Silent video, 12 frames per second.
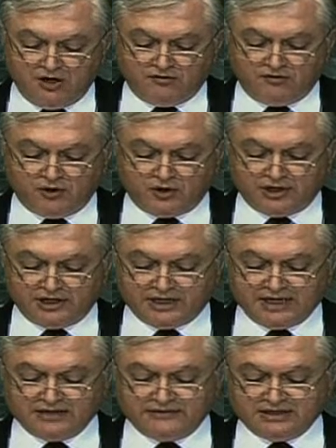for
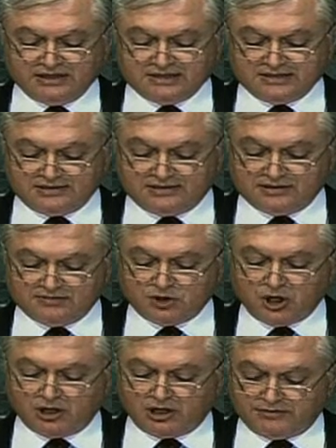relevant assistance
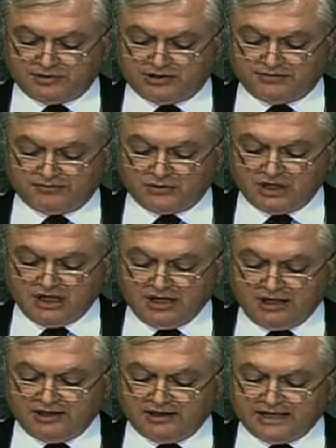programs.
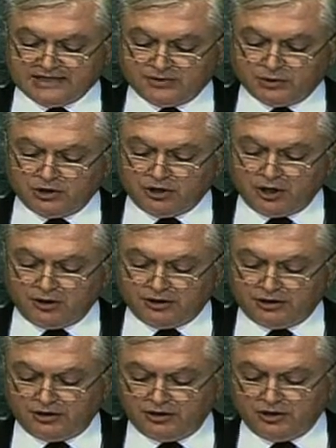Unless we learn
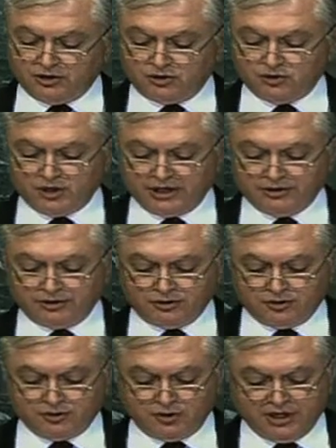to
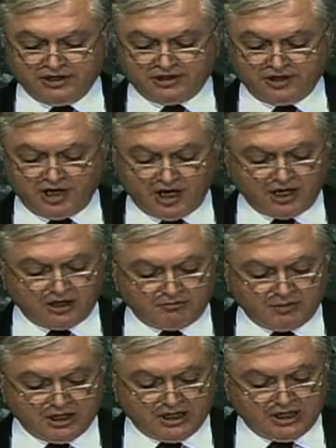undo the harm
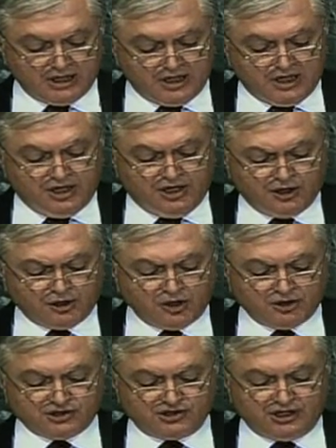
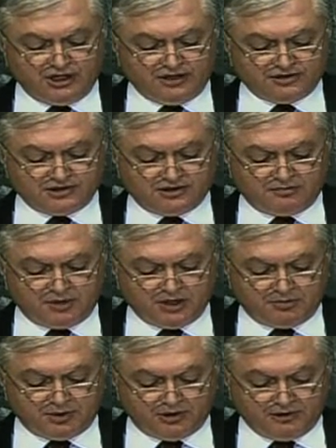caused innocent
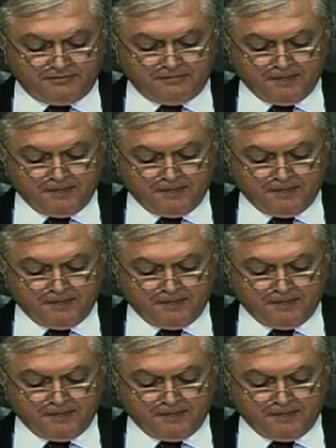people